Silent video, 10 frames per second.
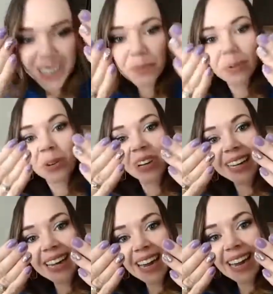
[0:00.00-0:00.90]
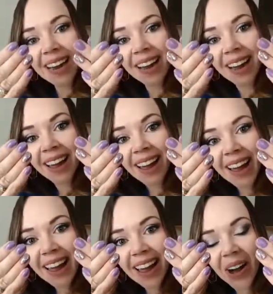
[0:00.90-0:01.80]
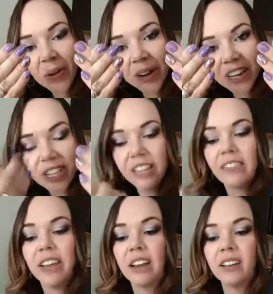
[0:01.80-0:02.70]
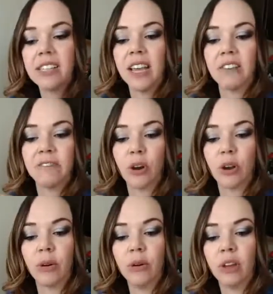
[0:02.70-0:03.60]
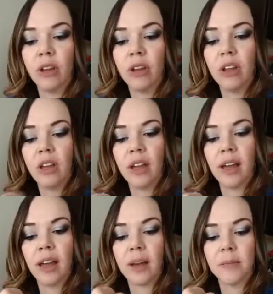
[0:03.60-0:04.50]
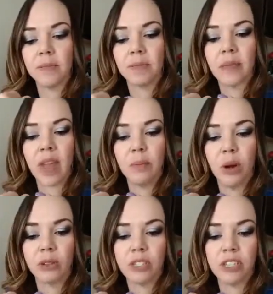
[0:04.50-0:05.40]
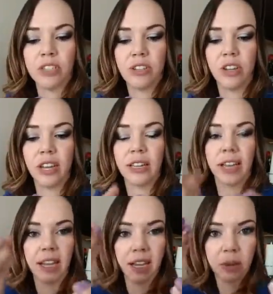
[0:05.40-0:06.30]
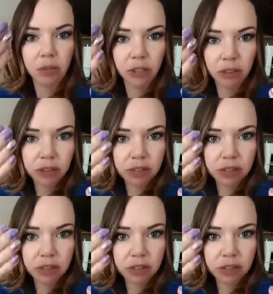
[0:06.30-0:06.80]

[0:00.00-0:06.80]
pretty? Oh my gosh, I love it. And I'll take a photo and post it so you can get like an up close